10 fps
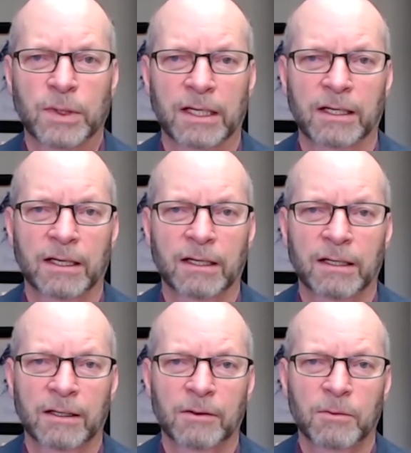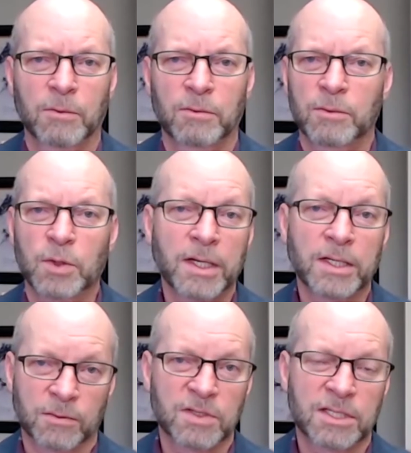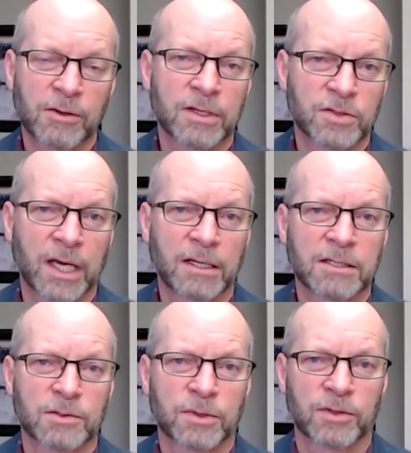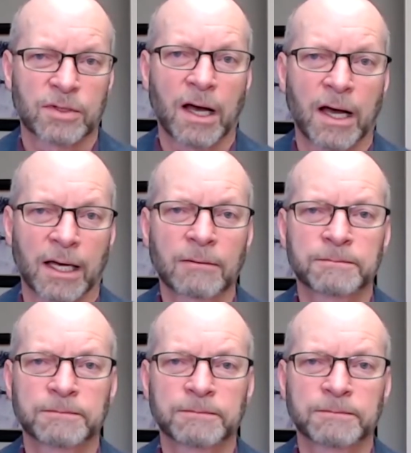you made some serious changes with your diet.